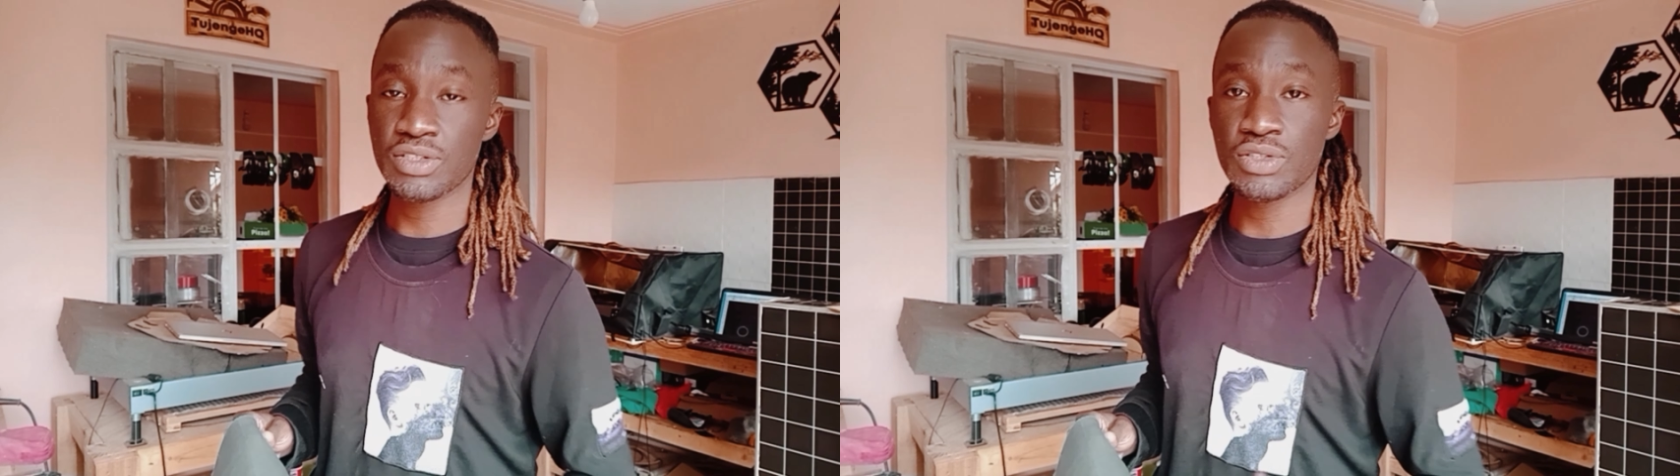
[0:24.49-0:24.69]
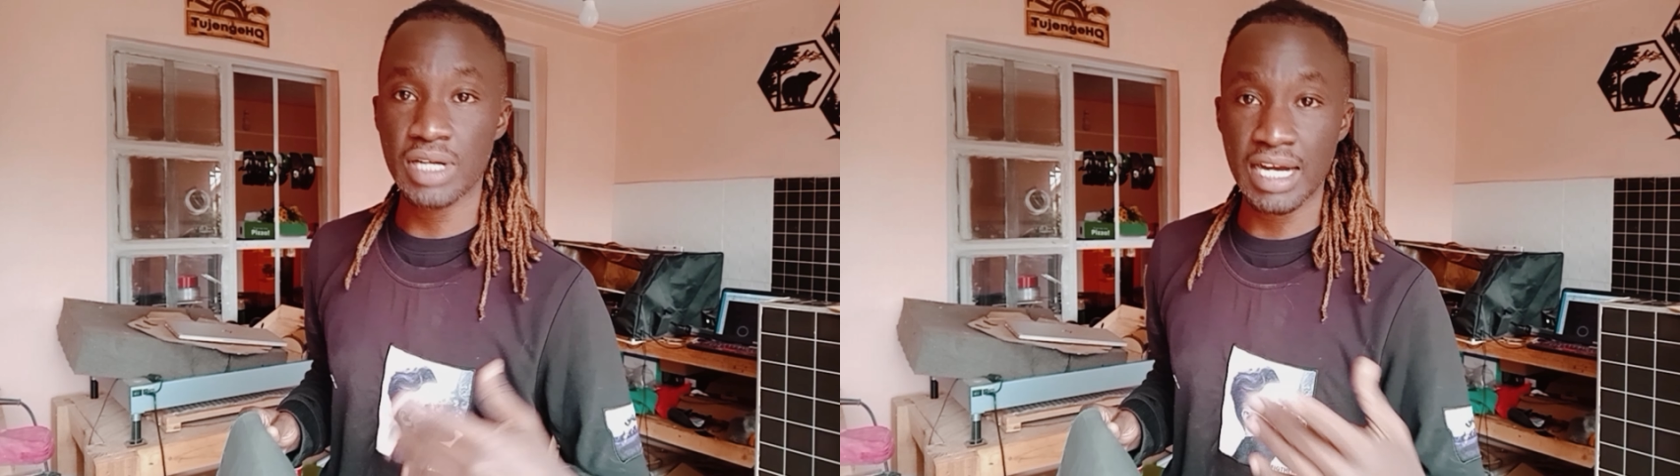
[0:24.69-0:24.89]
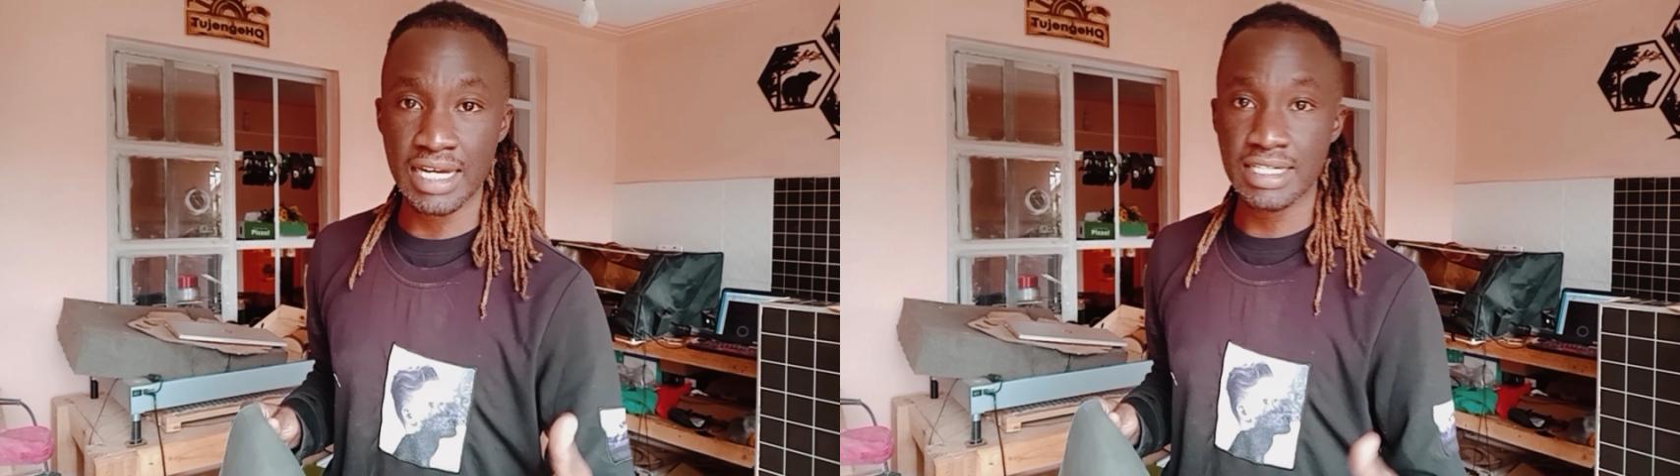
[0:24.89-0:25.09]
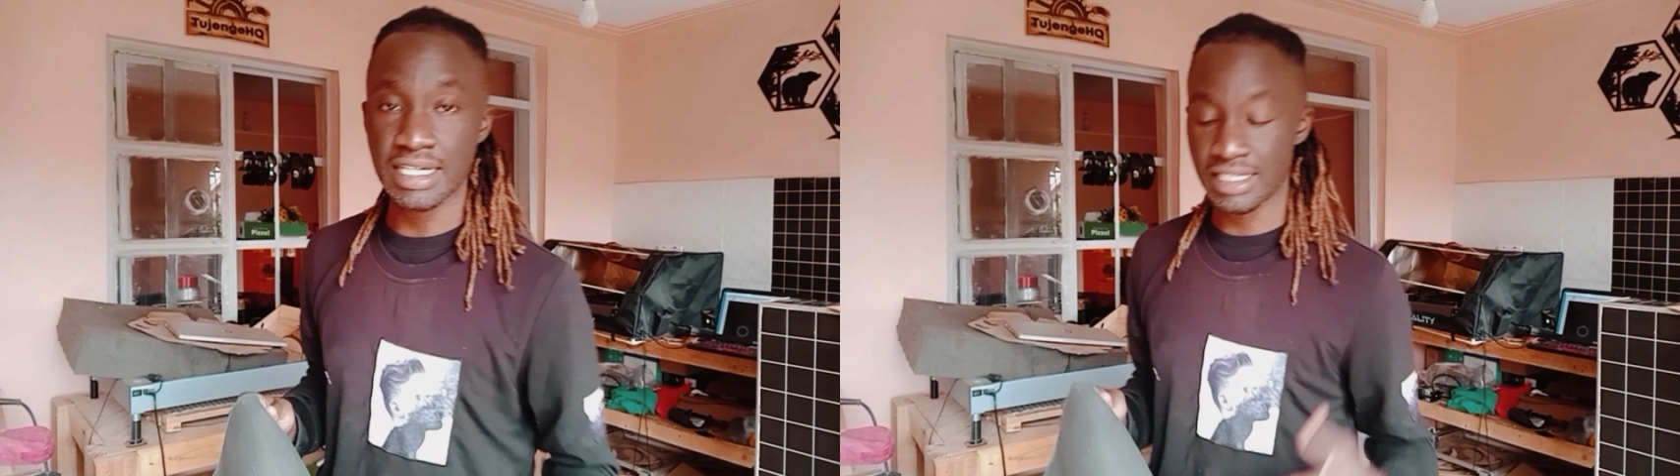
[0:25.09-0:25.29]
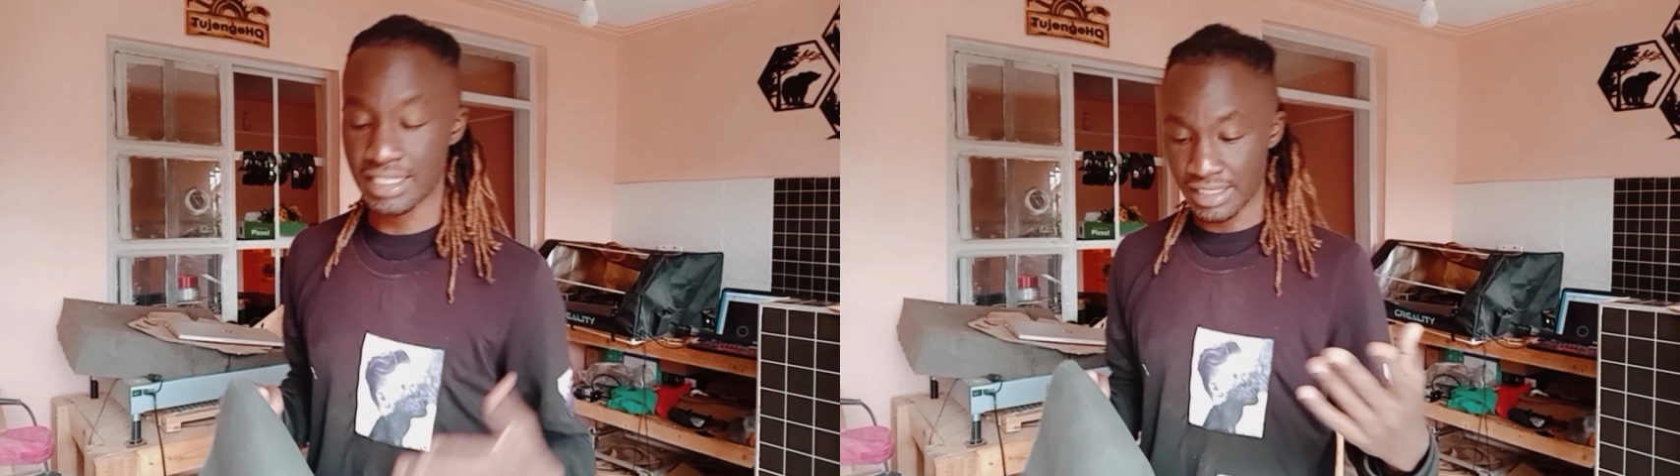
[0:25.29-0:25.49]
to cut and
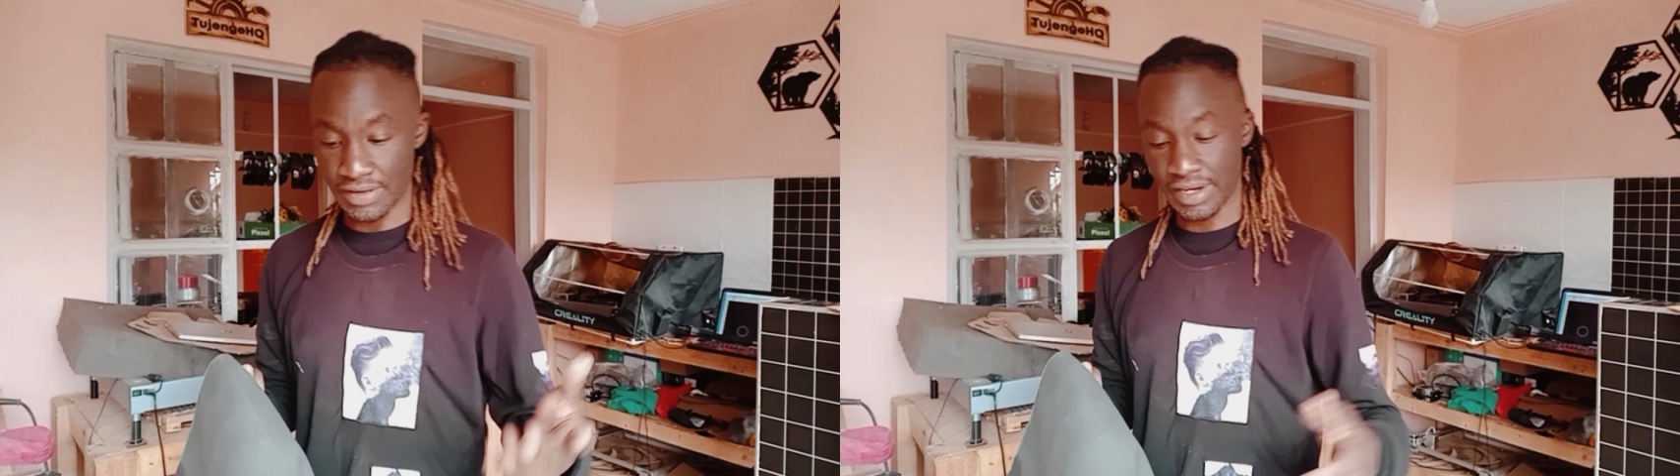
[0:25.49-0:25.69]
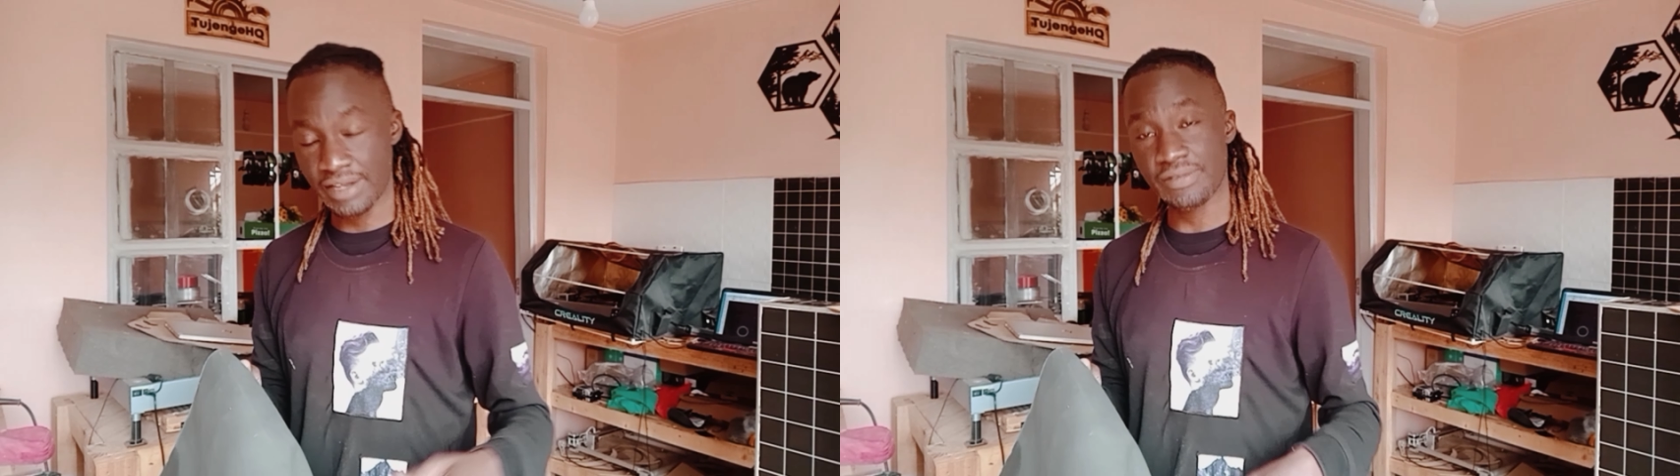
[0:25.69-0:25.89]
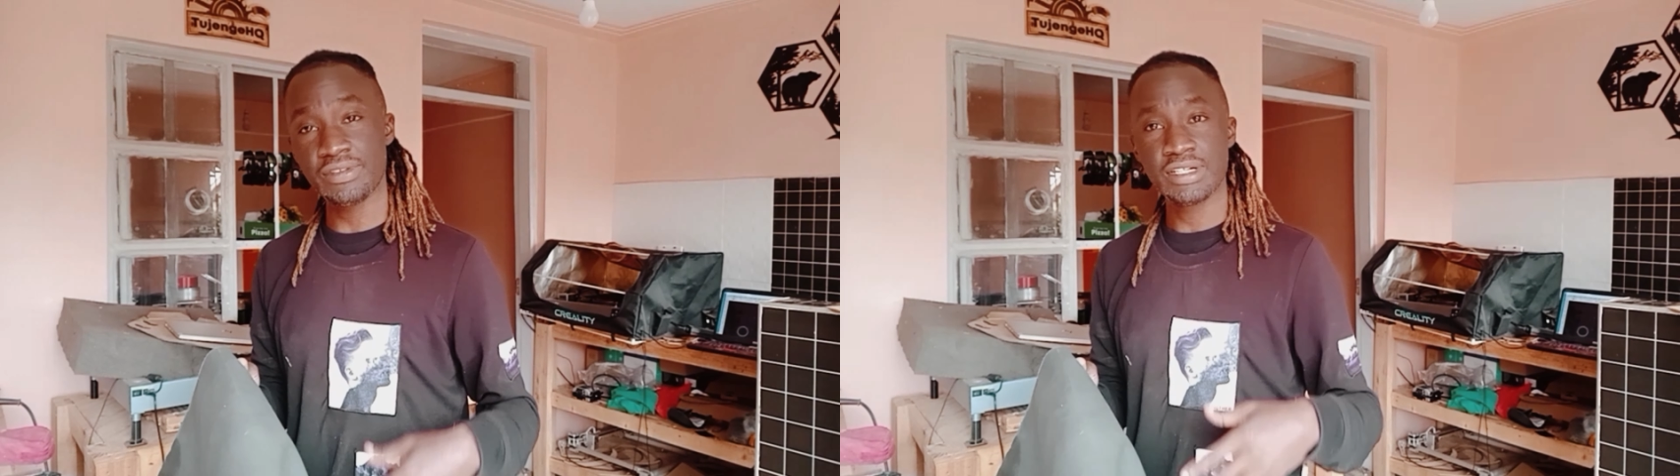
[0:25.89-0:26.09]
engrave